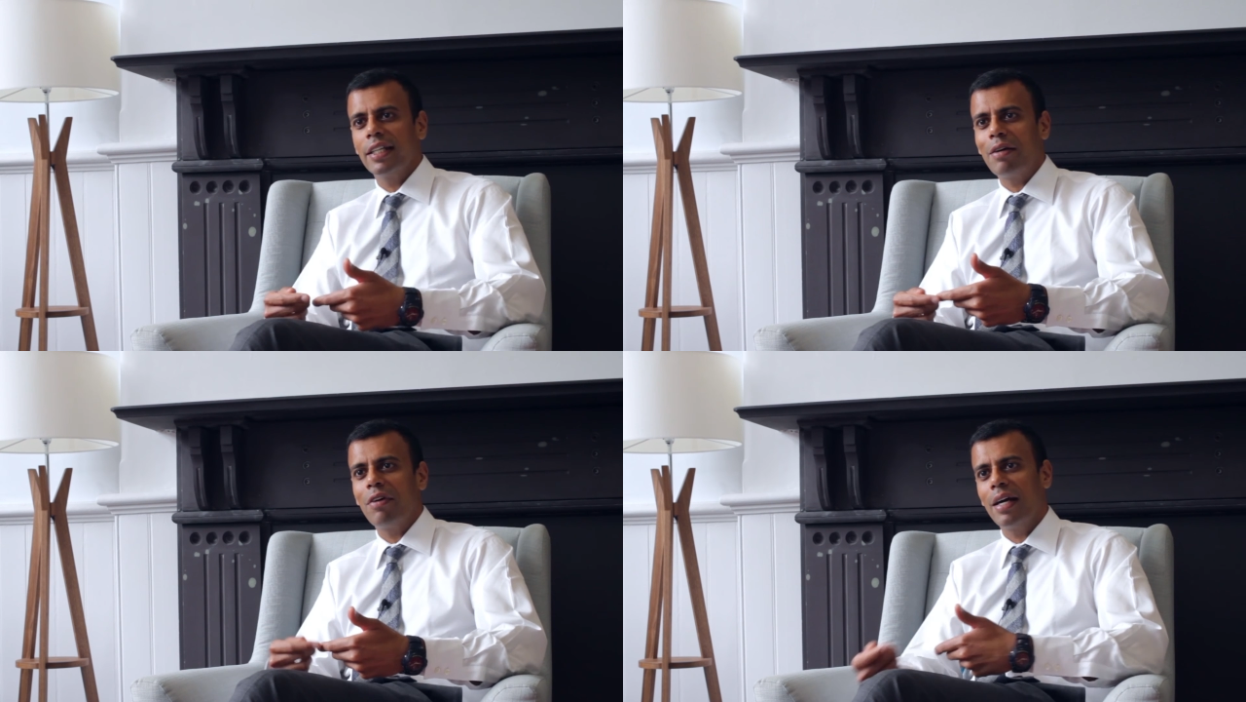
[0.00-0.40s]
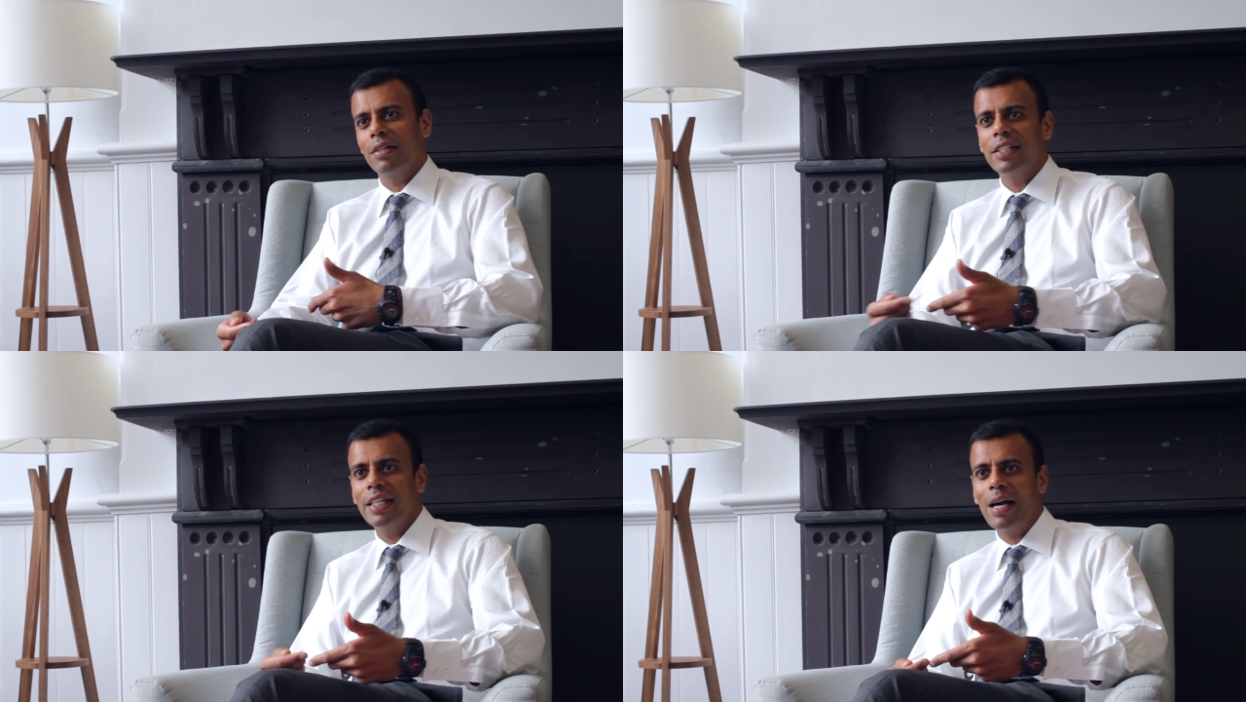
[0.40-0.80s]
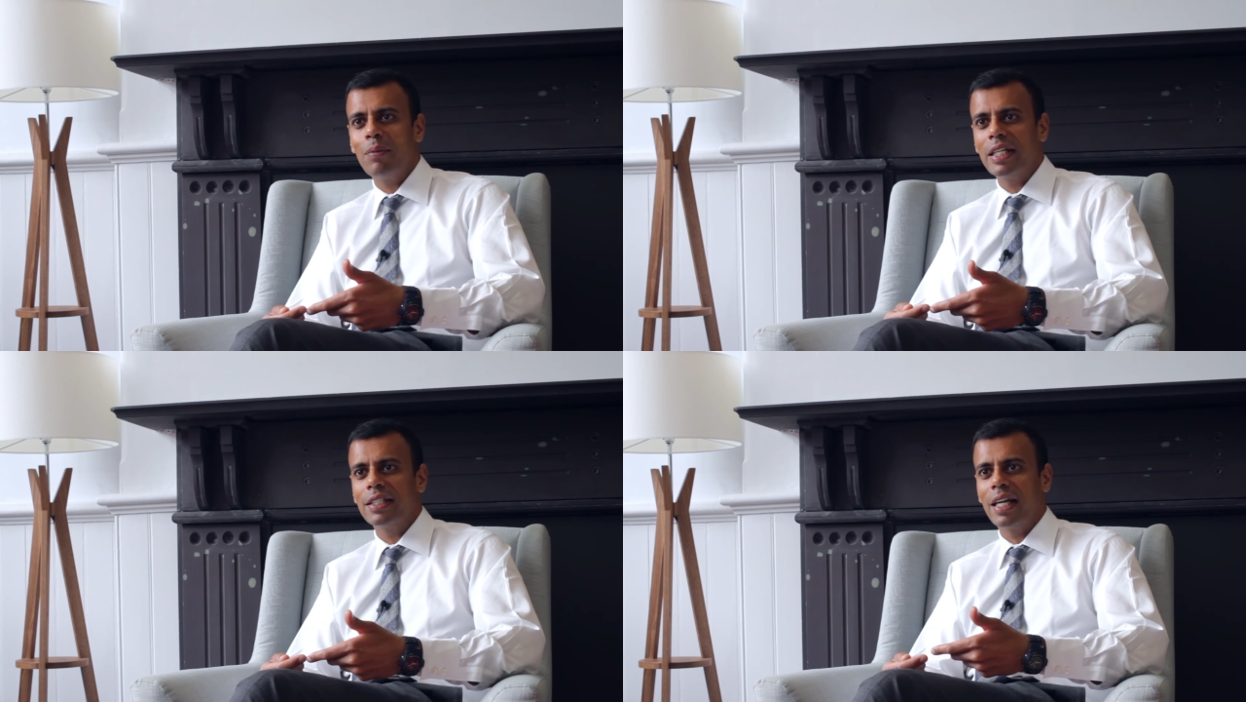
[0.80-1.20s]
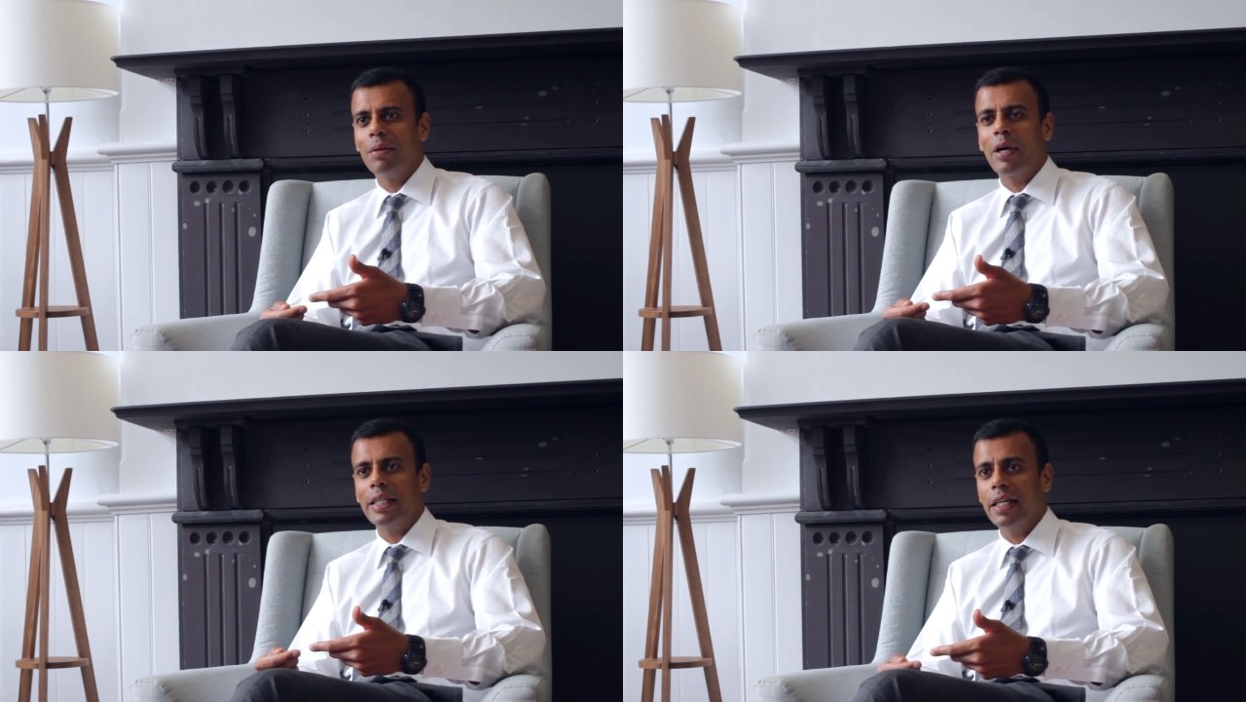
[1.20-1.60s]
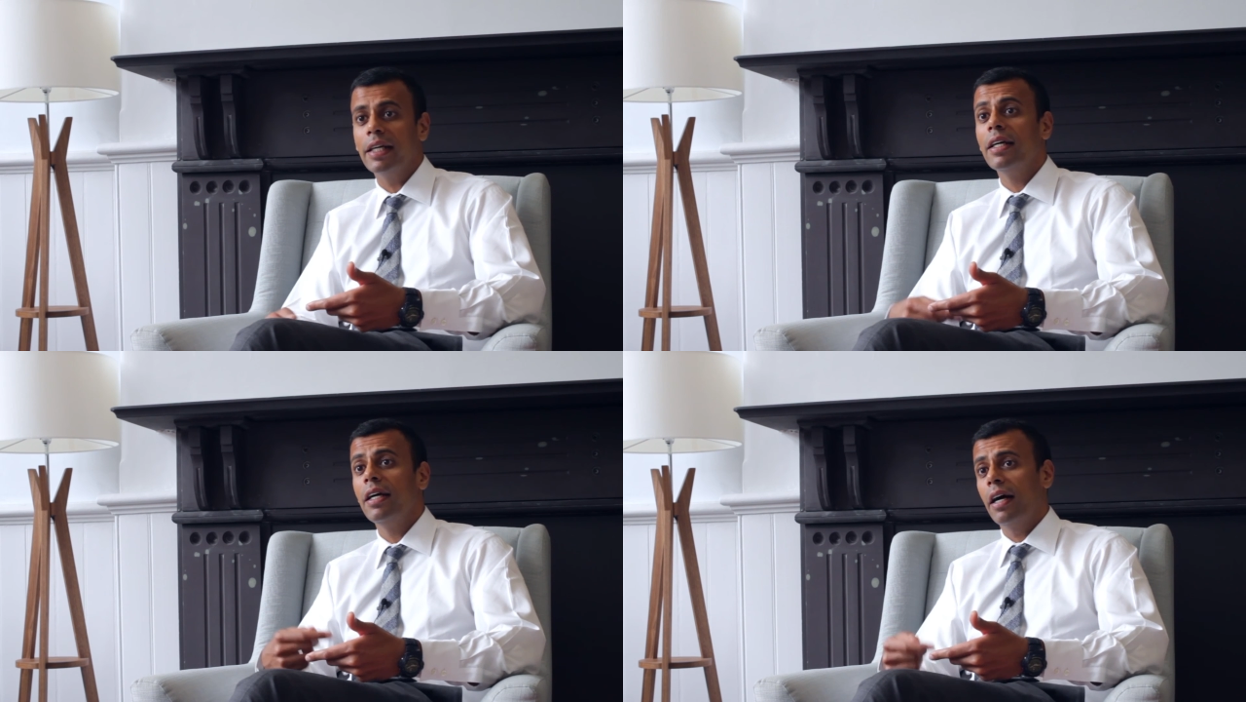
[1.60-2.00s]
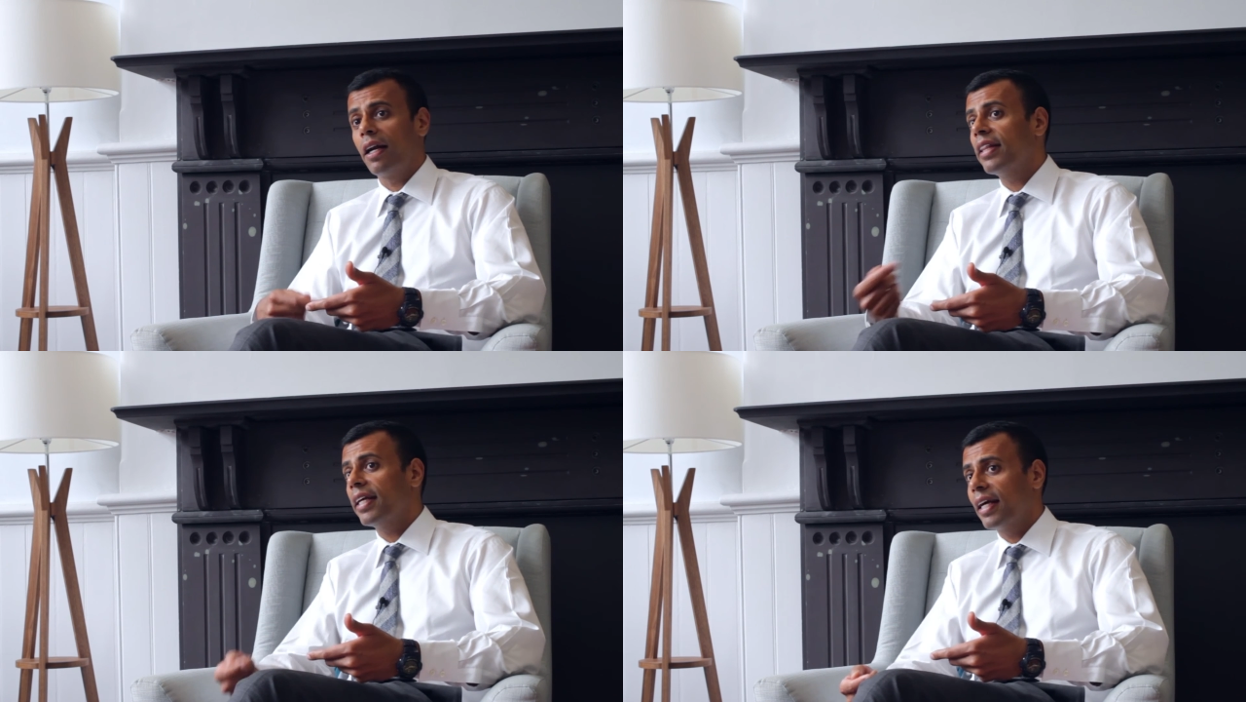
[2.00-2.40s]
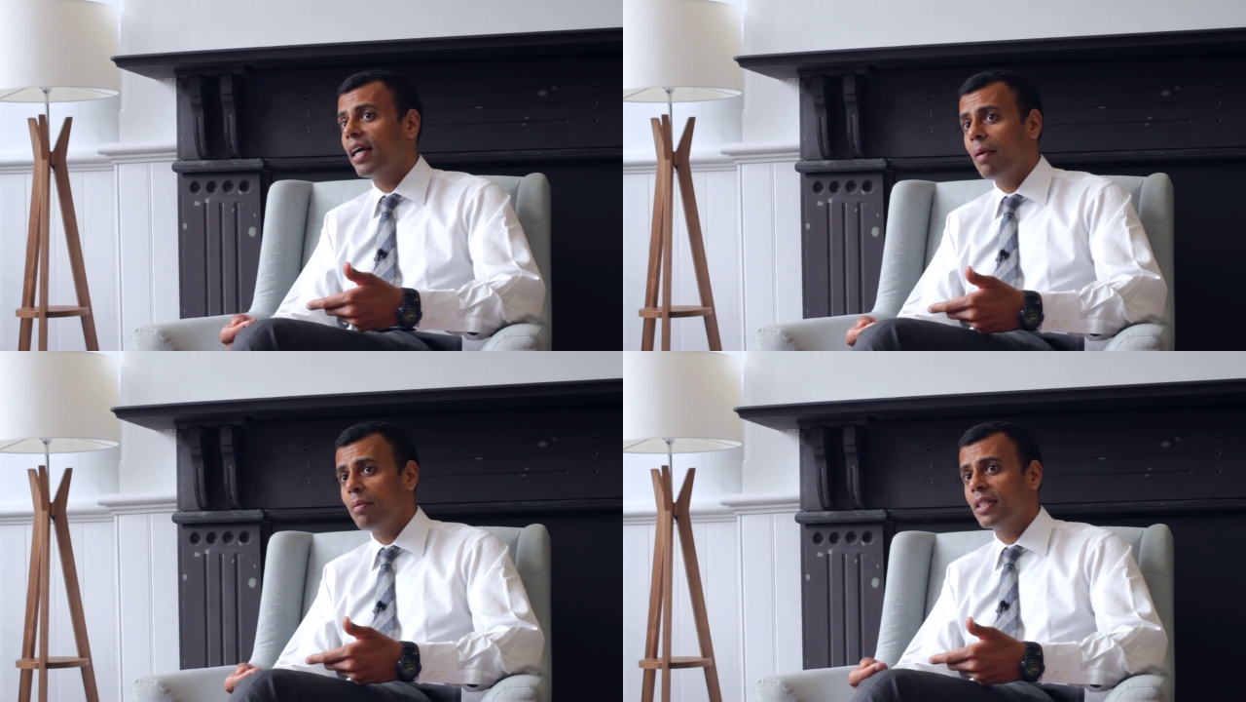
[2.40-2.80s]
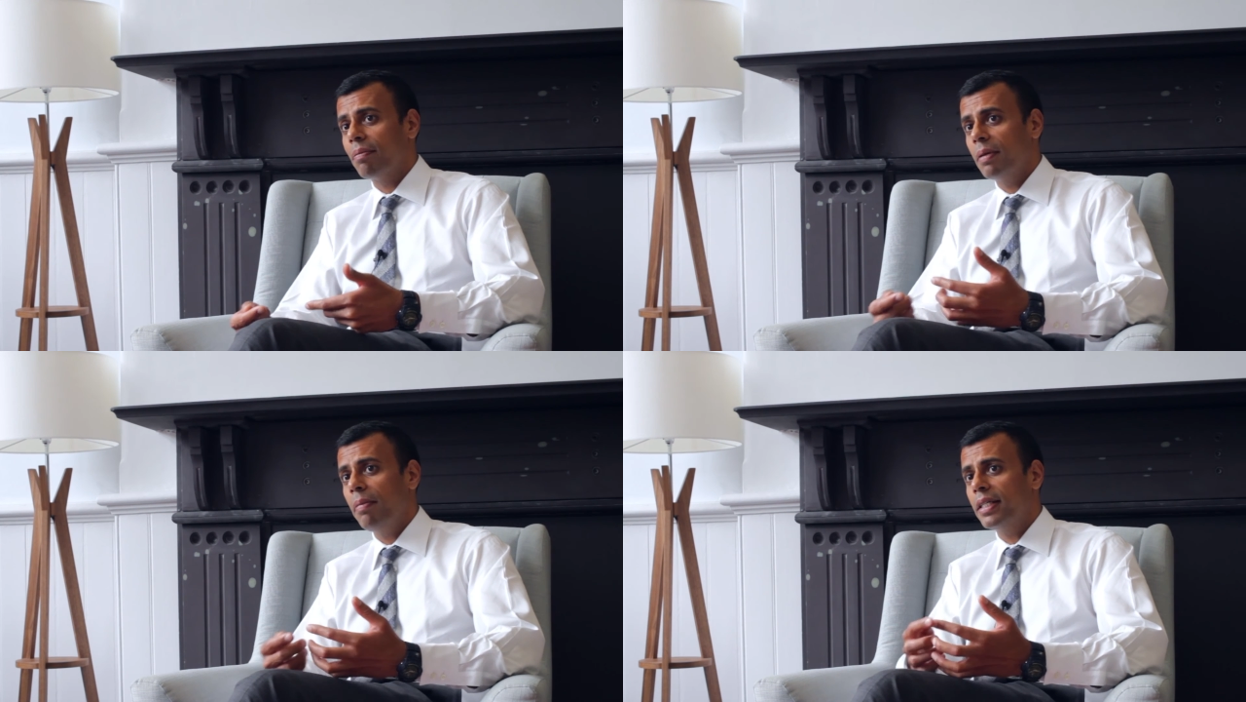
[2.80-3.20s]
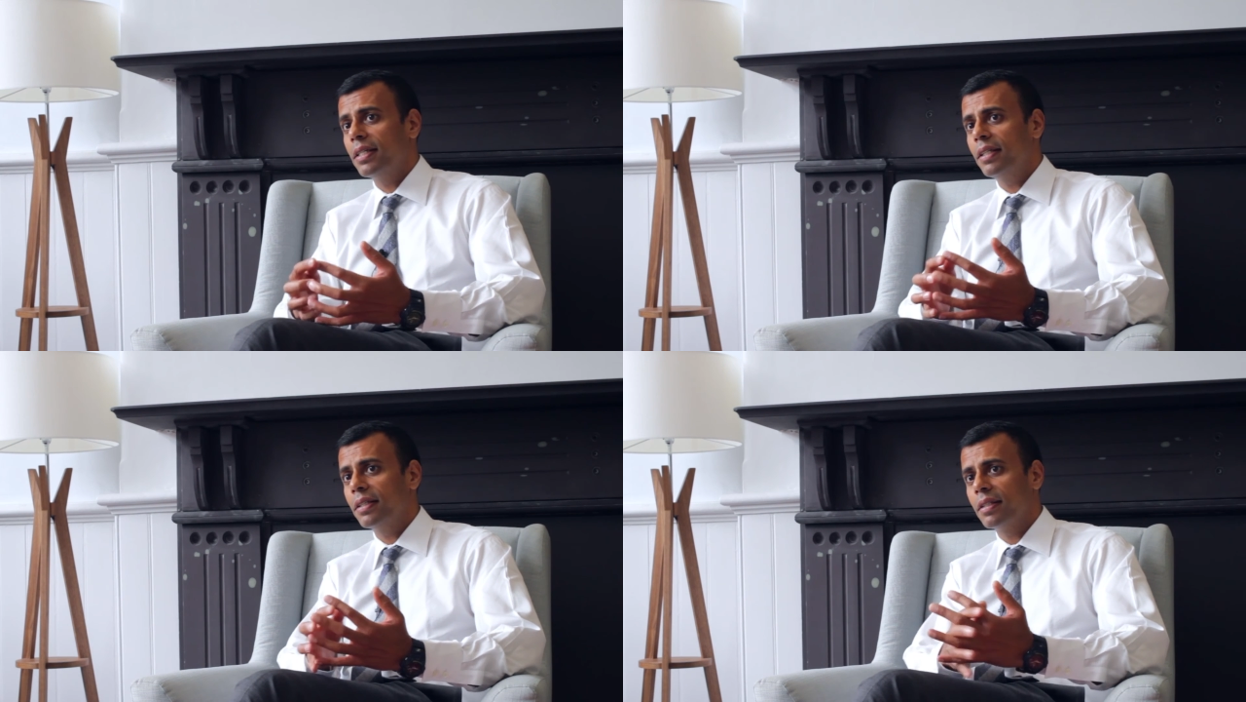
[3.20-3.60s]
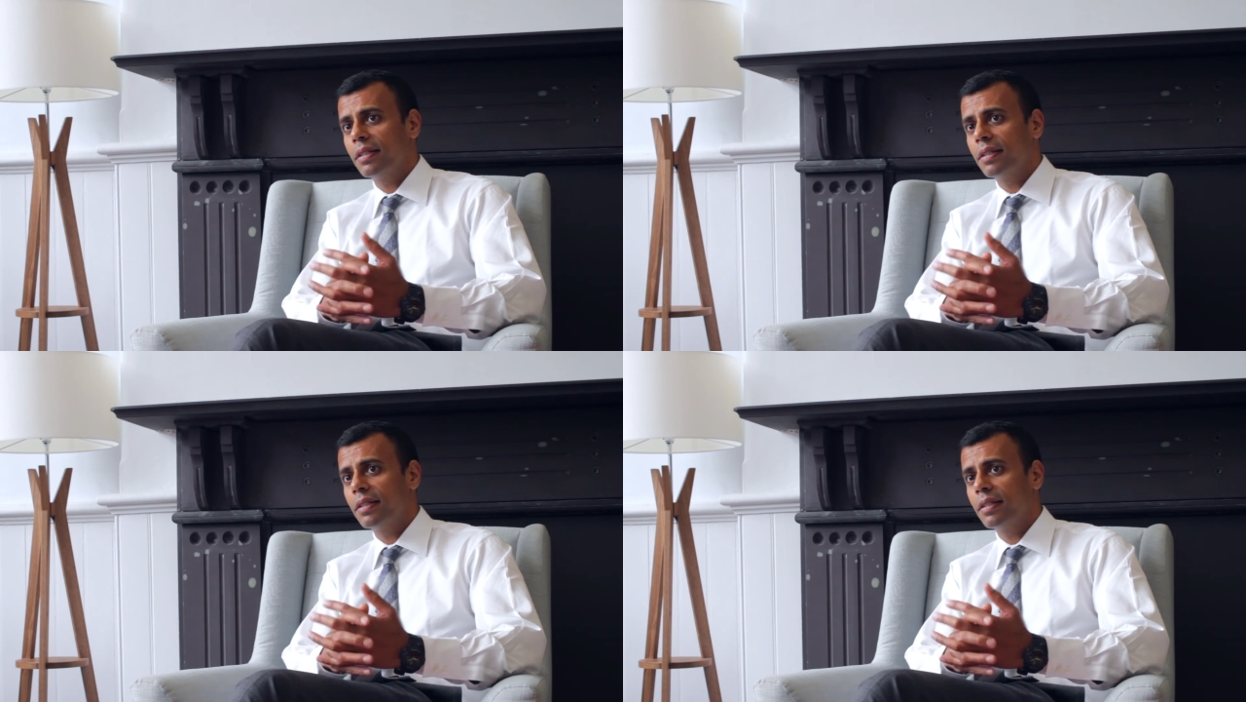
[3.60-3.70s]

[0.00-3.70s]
that round and see how we could celebrate it, and I think then come up with something better.